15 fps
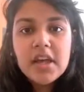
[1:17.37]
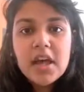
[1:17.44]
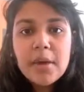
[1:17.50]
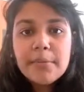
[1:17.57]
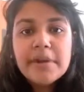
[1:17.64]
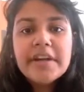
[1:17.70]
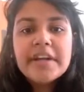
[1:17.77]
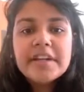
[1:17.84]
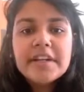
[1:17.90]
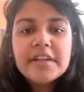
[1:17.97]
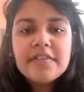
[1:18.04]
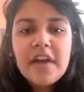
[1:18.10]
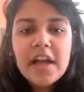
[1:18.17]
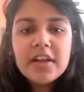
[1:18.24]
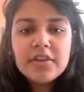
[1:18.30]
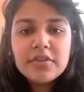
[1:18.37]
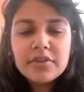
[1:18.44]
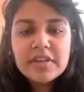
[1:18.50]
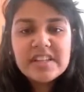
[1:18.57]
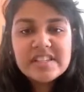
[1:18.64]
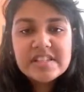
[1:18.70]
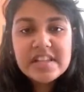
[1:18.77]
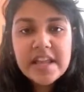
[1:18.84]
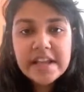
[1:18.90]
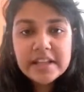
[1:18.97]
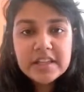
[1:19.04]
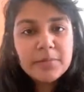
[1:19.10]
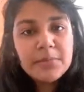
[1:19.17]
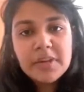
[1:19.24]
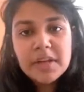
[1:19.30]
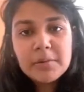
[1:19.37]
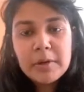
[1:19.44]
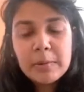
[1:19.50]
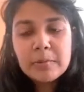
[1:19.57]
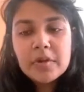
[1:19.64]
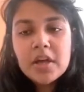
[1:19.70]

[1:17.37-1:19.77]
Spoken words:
predicted value is like the minimum.